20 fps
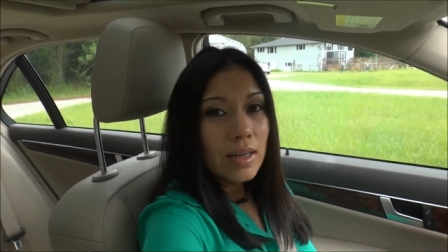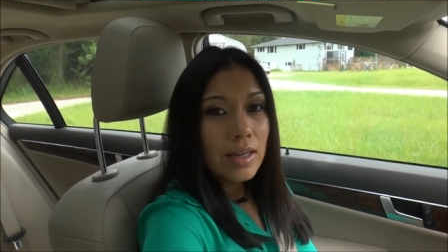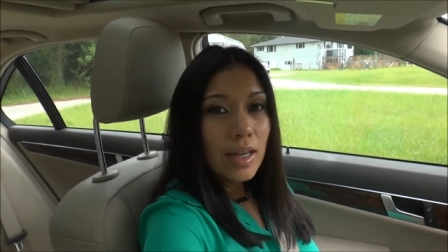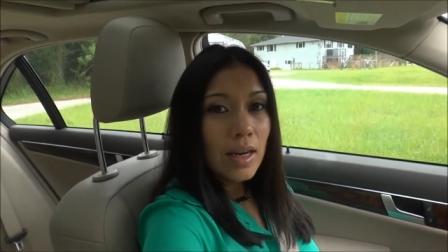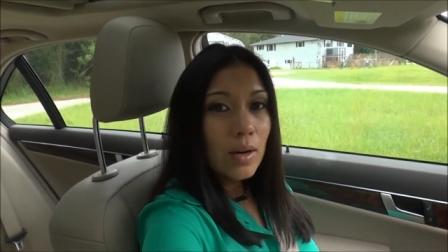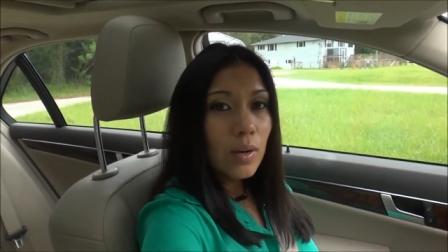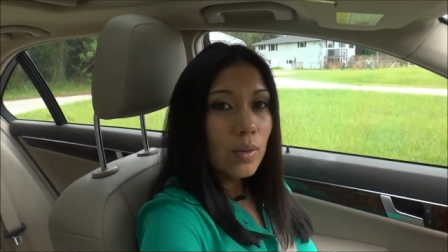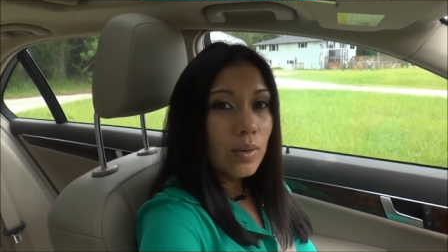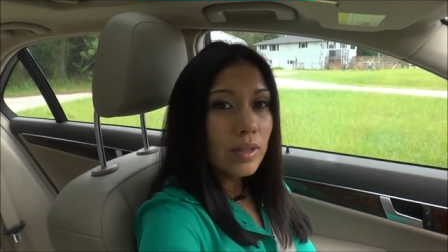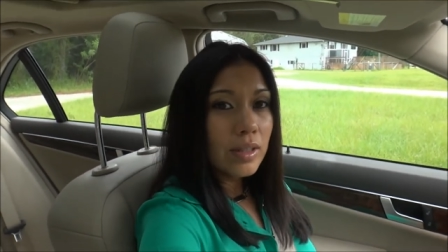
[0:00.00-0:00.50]

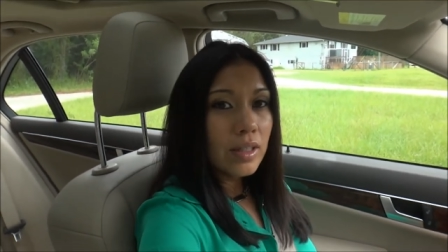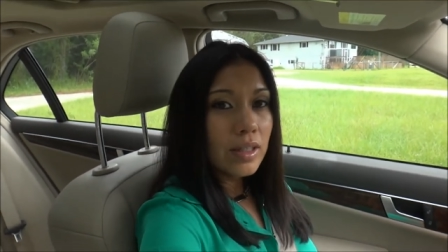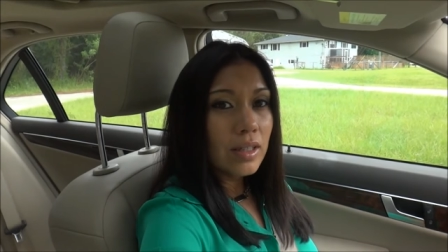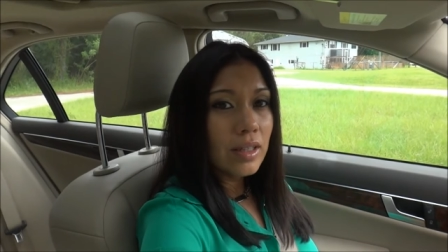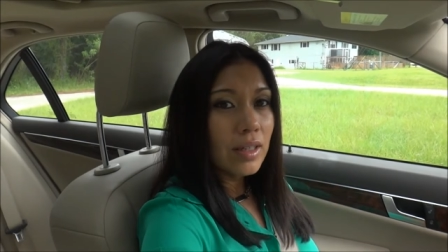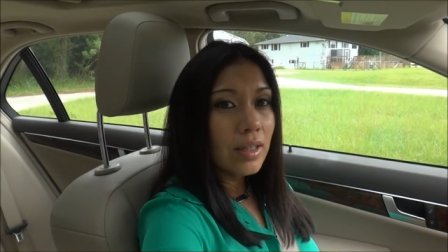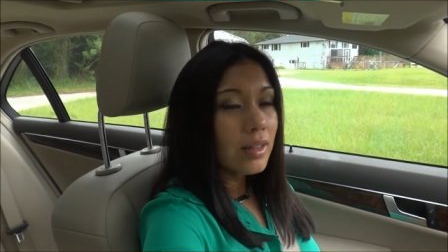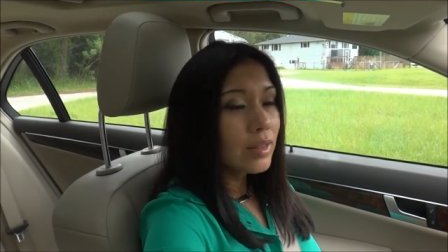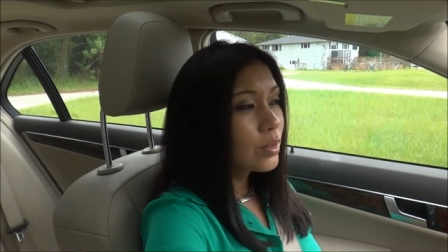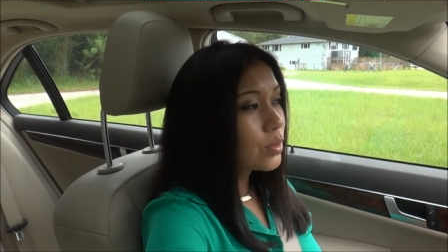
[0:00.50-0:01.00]
Not
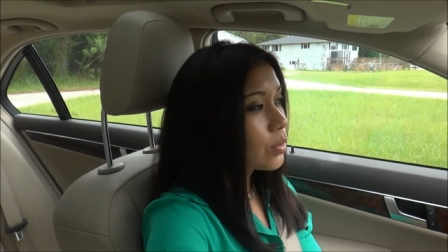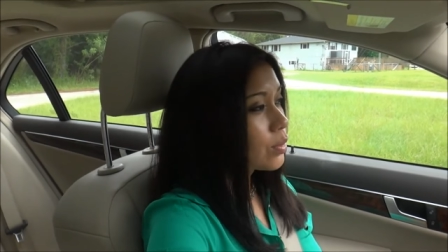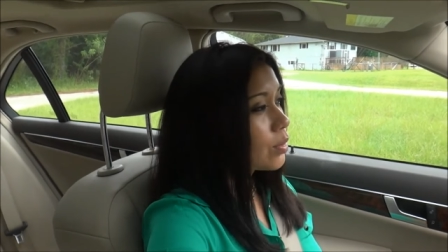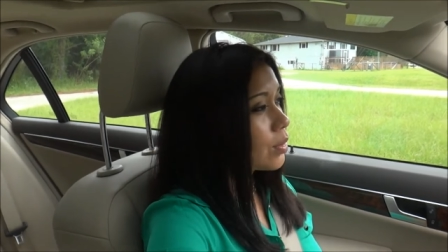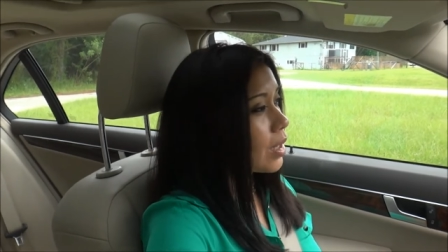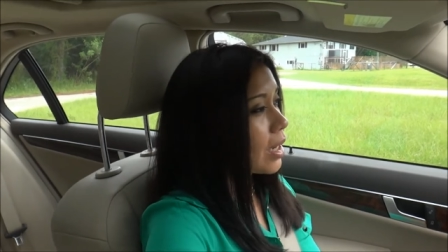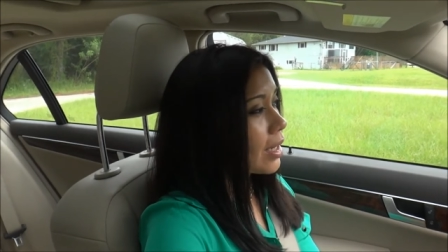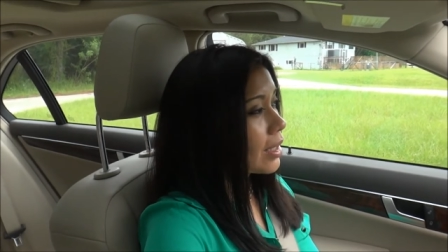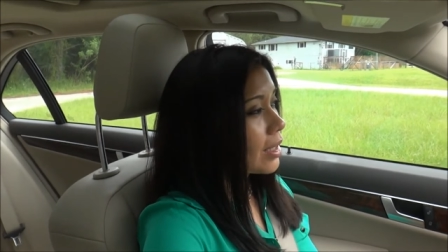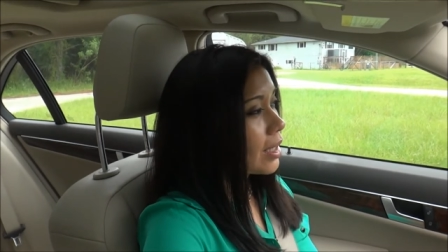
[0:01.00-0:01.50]
only do
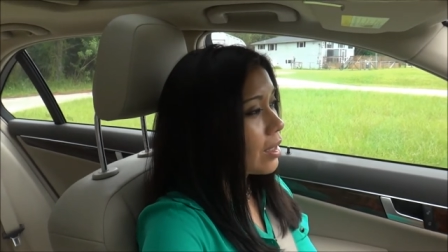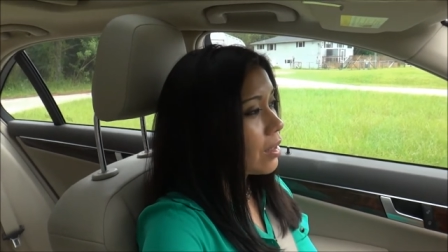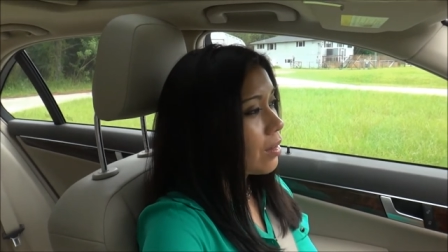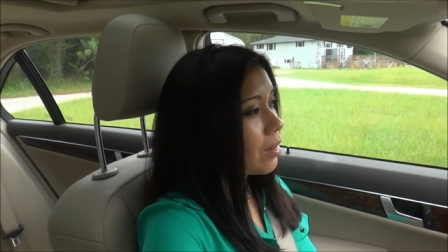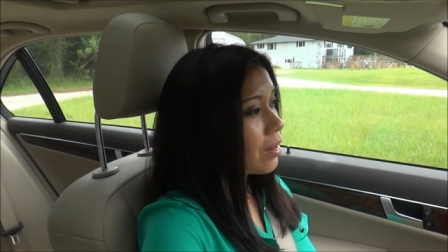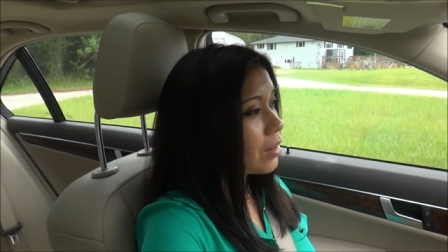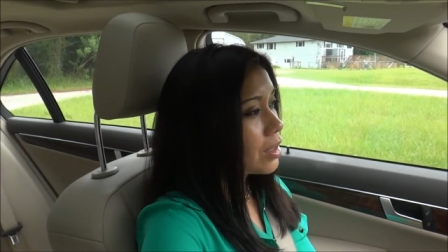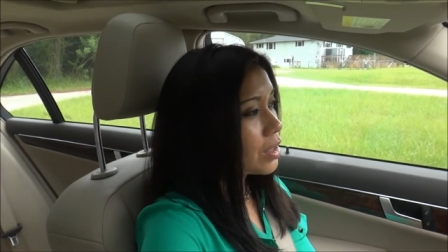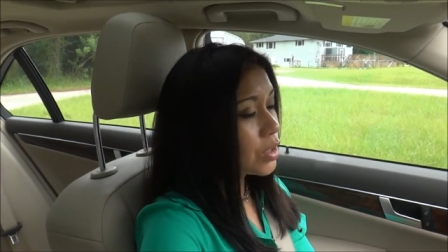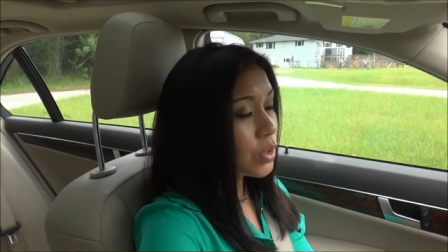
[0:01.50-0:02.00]
I get
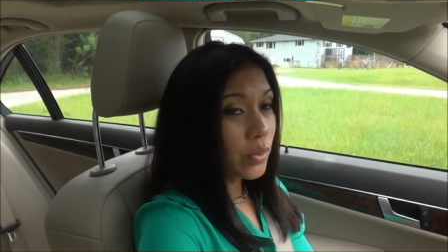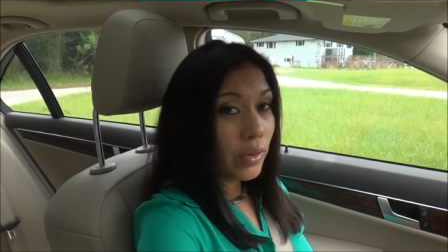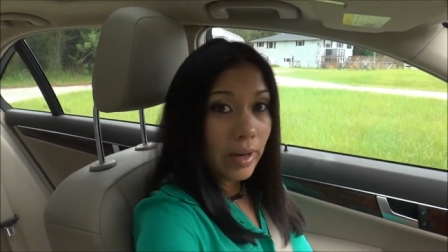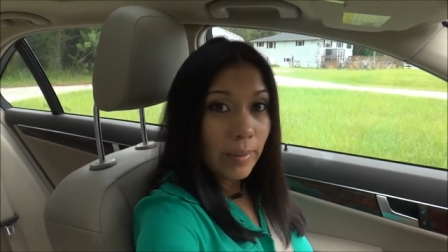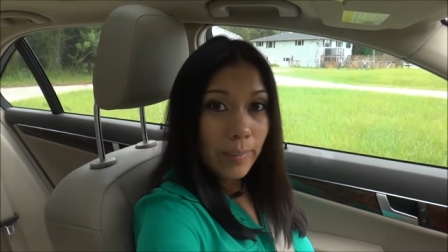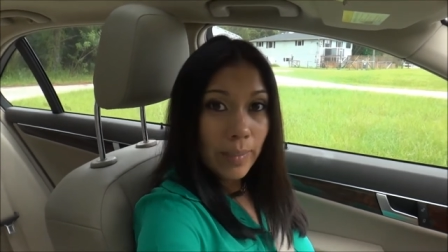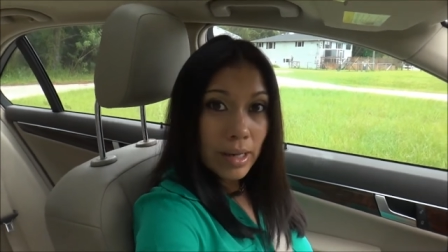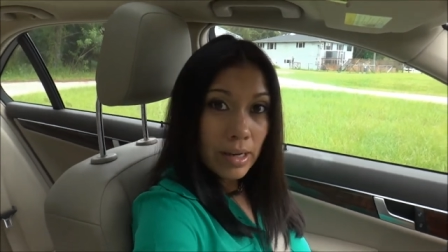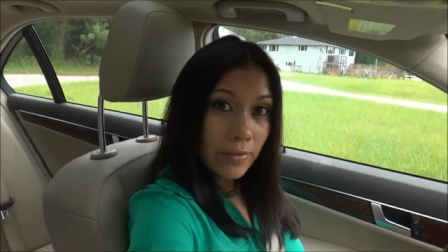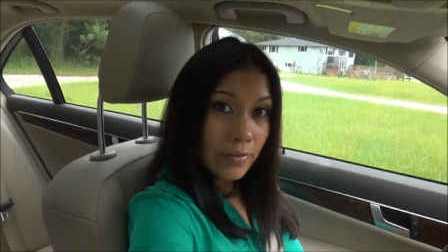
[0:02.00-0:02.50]
all these
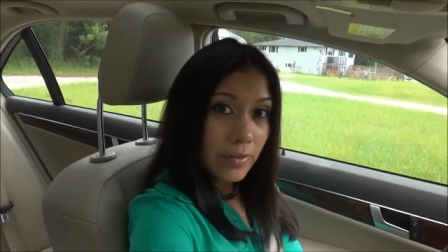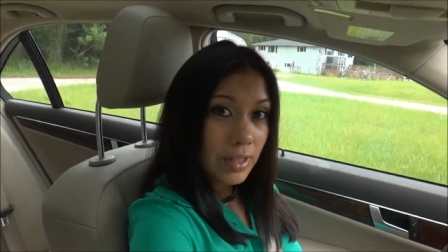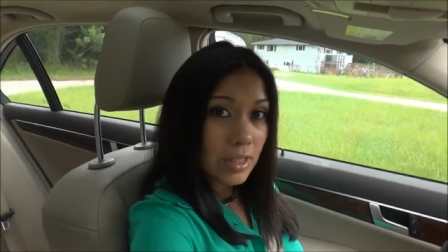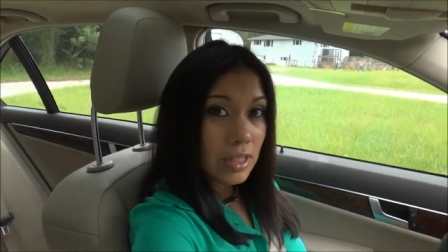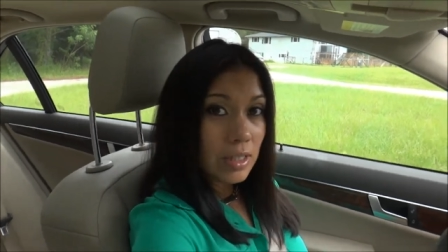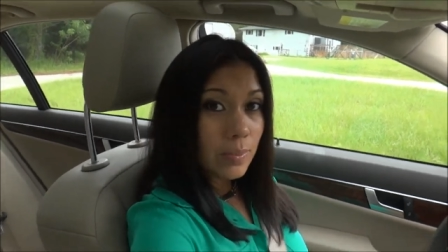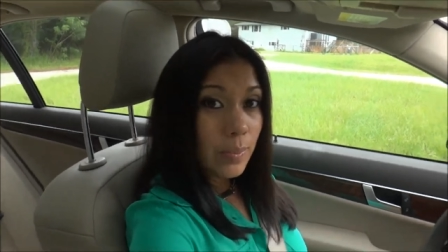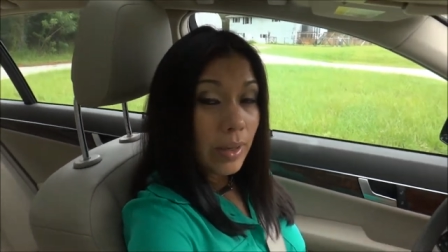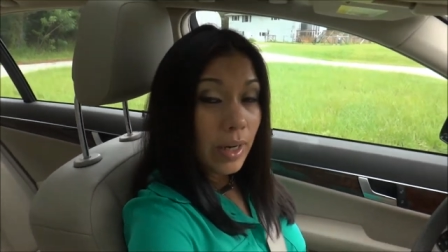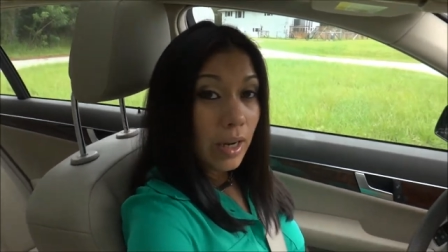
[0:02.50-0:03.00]
great
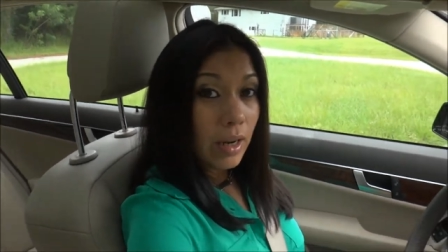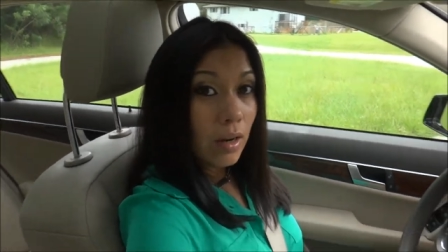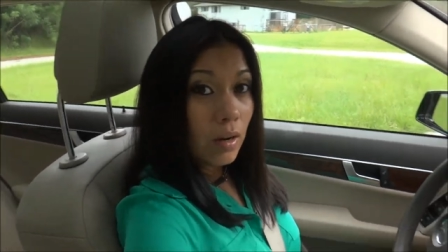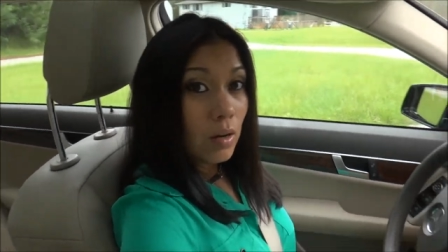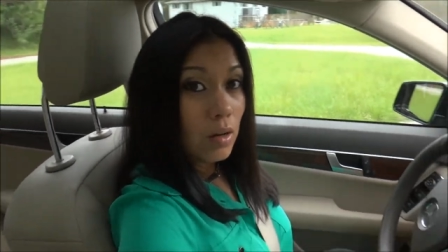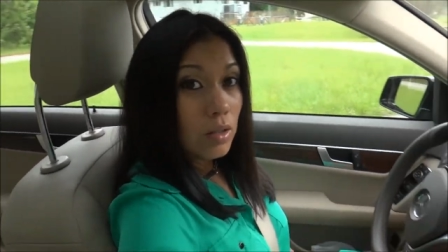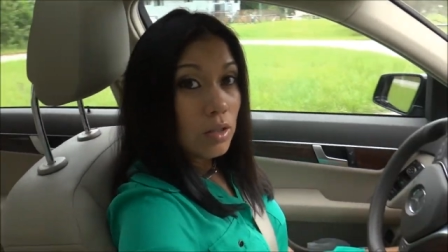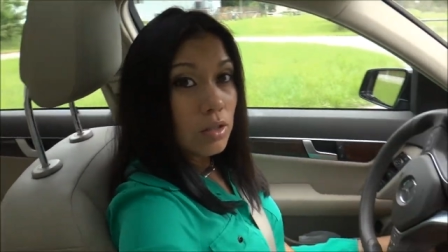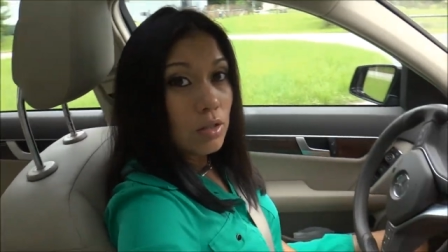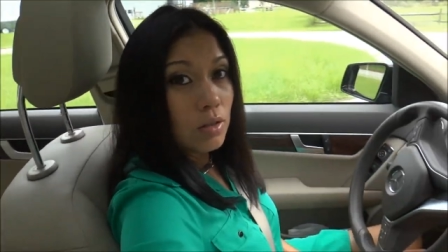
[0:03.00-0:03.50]
benefits, but I
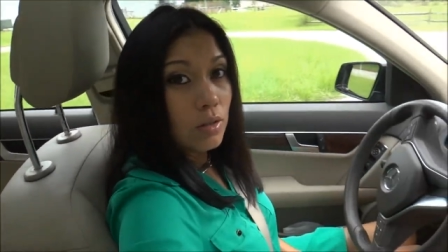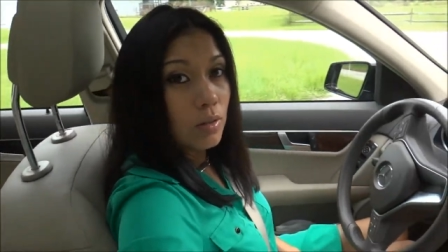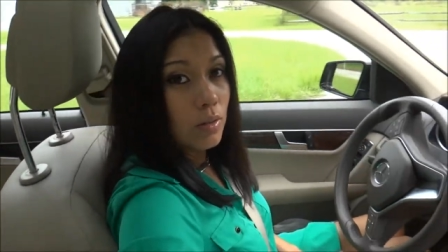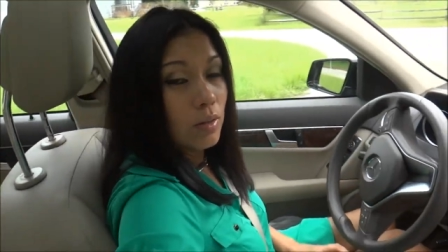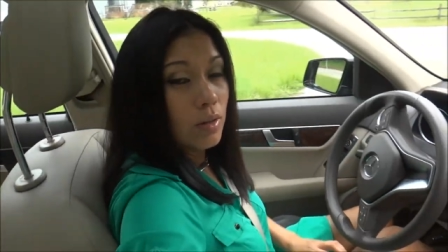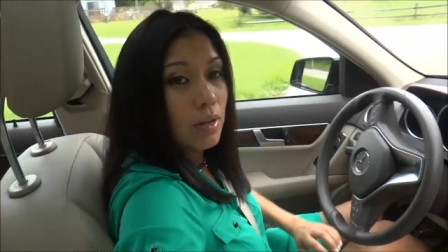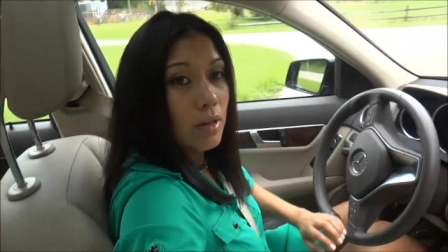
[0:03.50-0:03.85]
also